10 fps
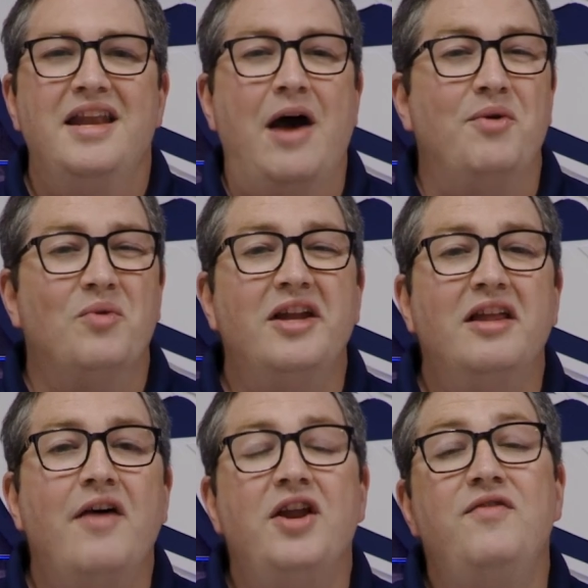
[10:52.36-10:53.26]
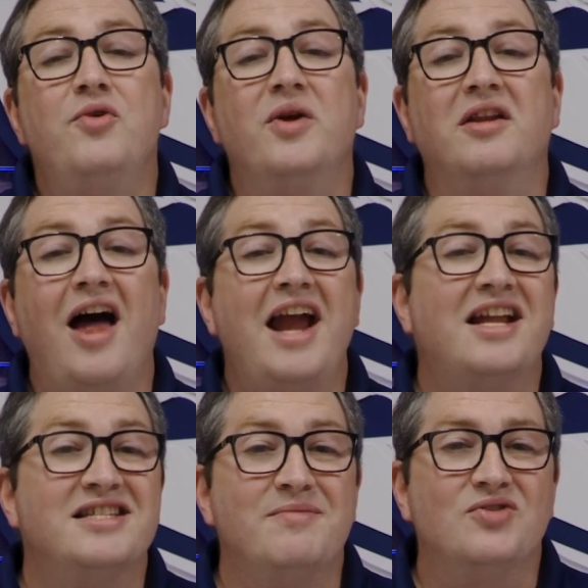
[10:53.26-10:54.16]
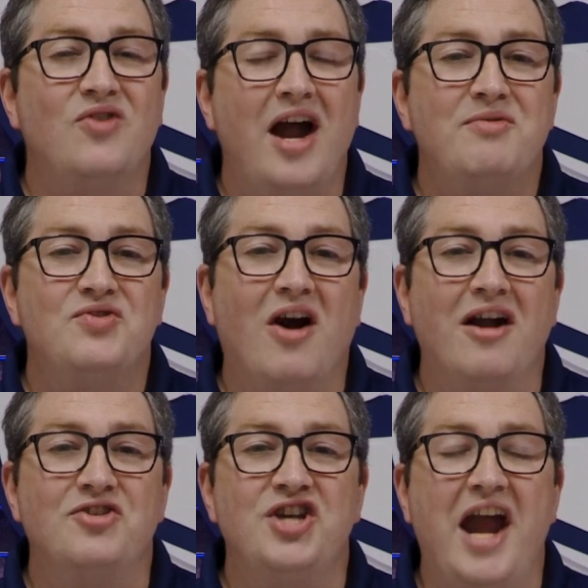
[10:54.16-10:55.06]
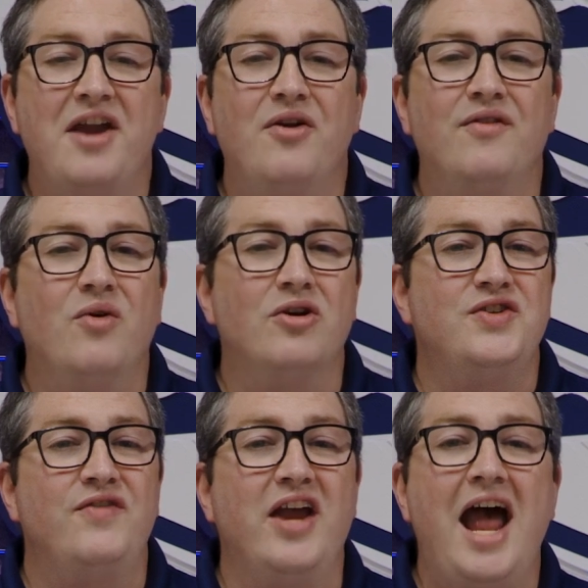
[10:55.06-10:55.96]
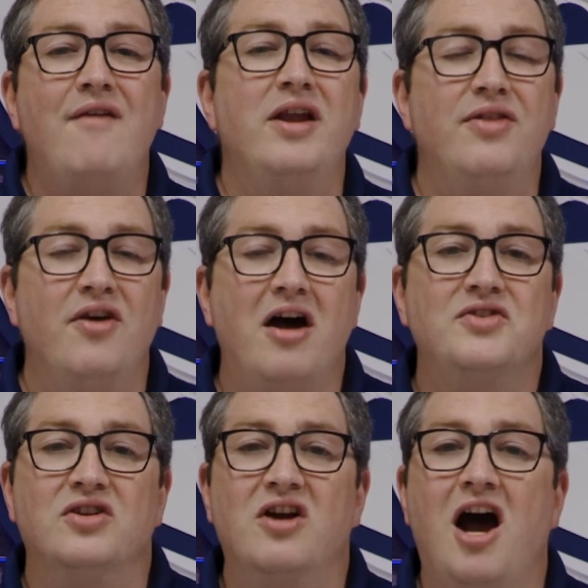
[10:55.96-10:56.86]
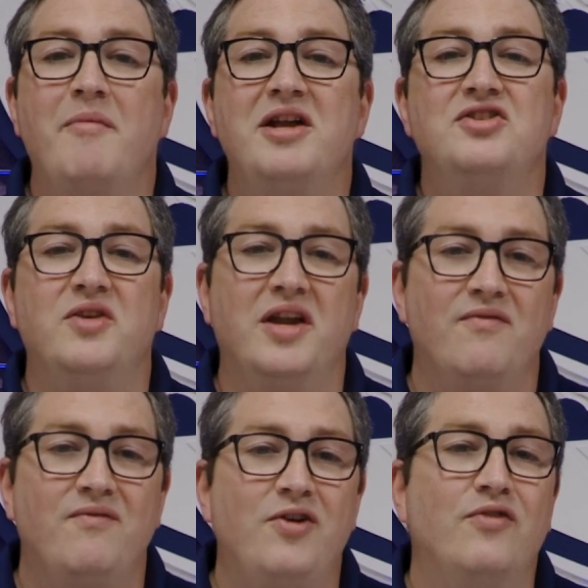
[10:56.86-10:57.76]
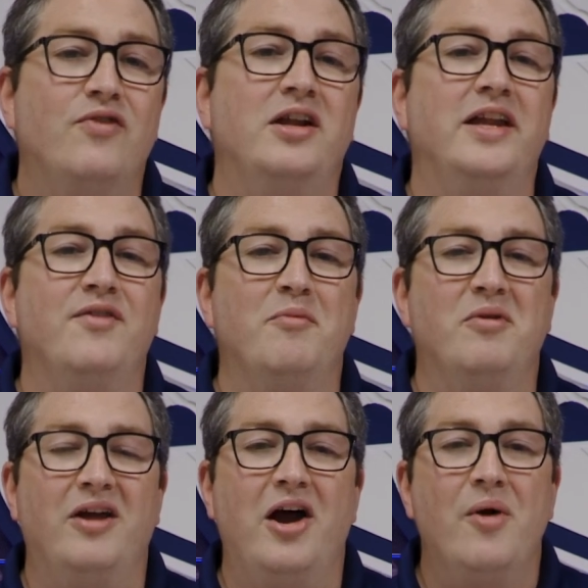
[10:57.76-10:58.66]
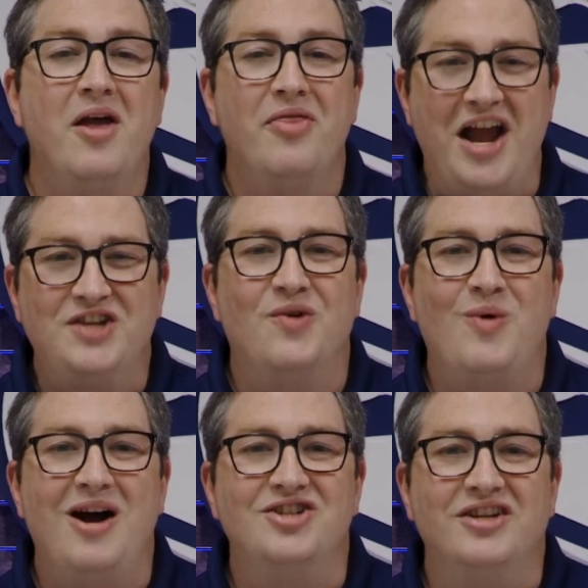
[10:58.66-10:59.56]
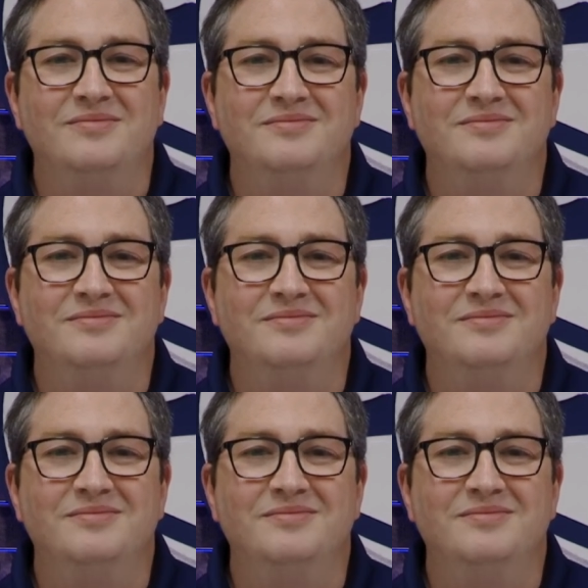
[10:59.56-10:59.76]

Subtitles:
Now, we really love it if you would like and subscribe to our channel. And of course, if you have any thoughts or comments, you can feel free to leave them below. Thanks for watching.